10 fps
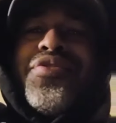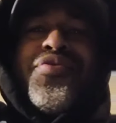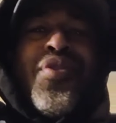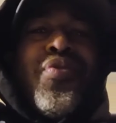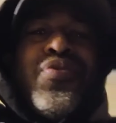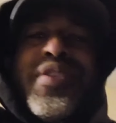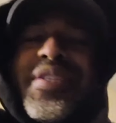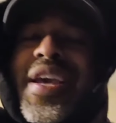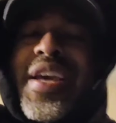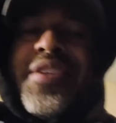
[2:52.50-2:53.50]
throws his
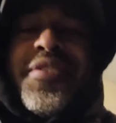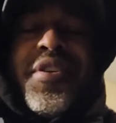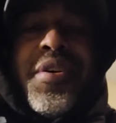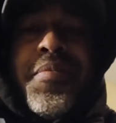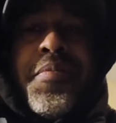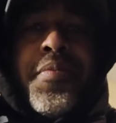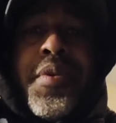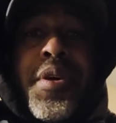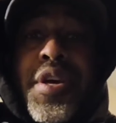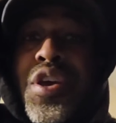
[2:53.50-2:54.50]
hands up
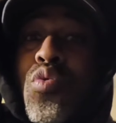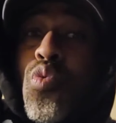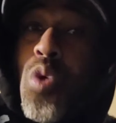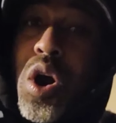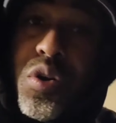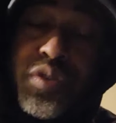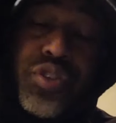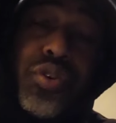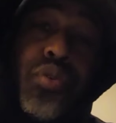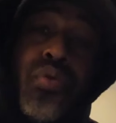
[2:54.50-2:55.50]
and walks
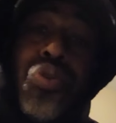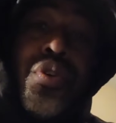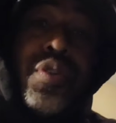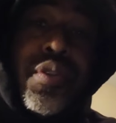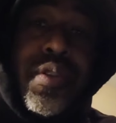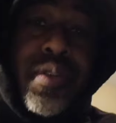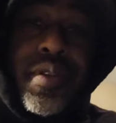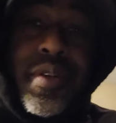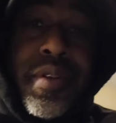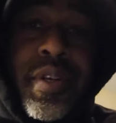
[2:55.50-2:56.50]
toward
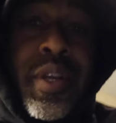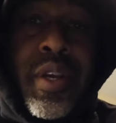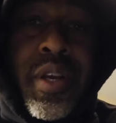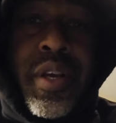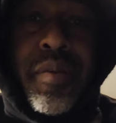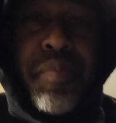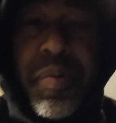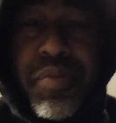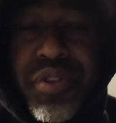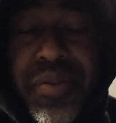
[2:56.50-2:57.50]

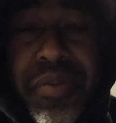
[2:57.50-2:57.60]
members of the